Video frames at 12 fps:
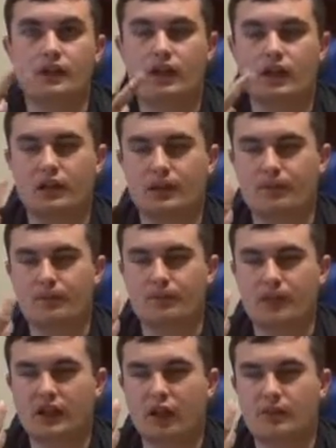
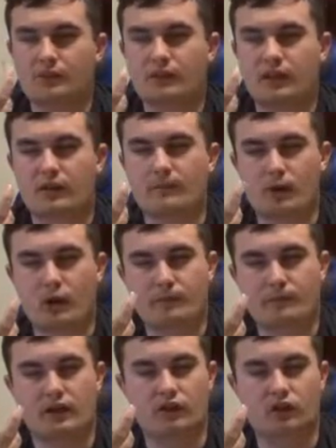
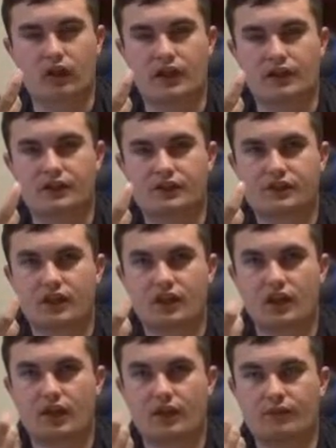compartmentalize
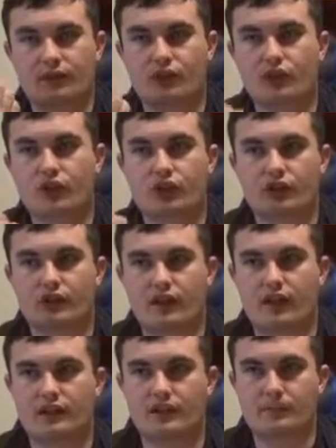the good
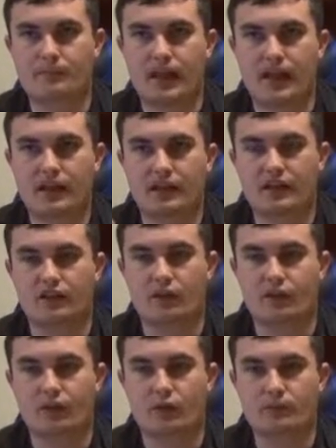and the bad in a
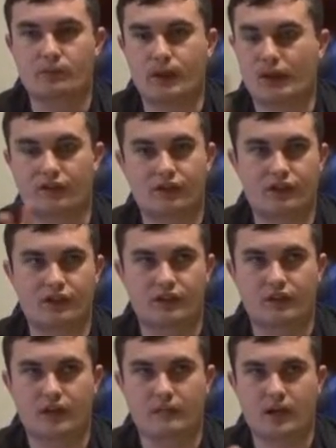film, everything
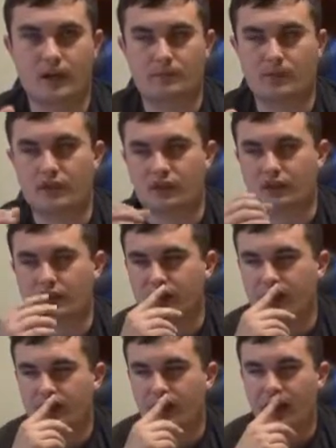in my opinion.
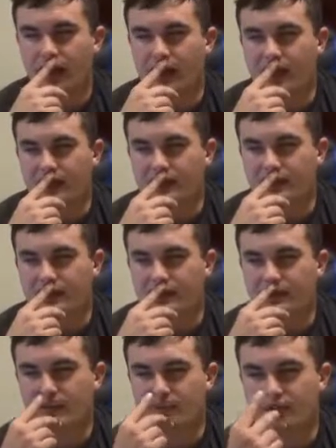And,
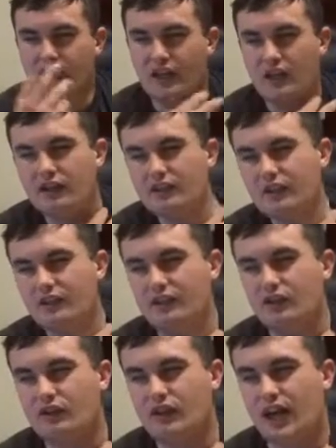you
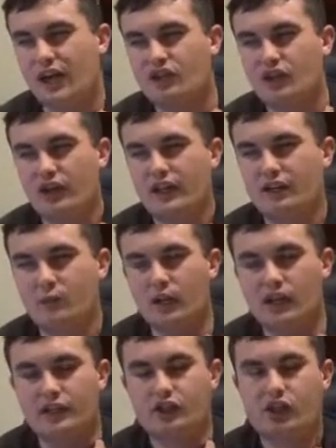know, I try
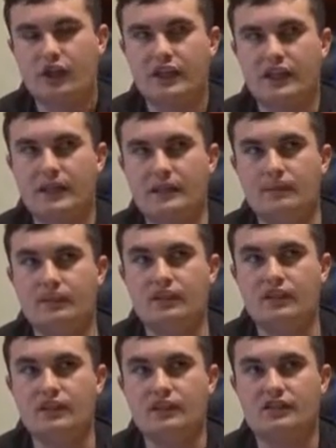to keep
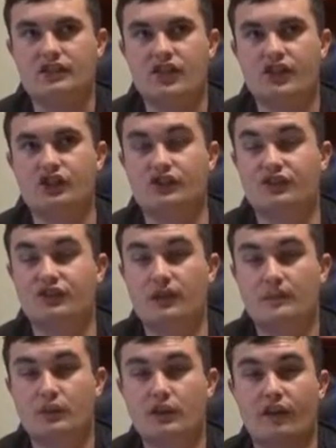the sections
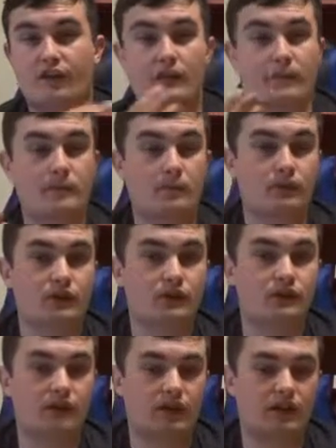separate, if I'm able to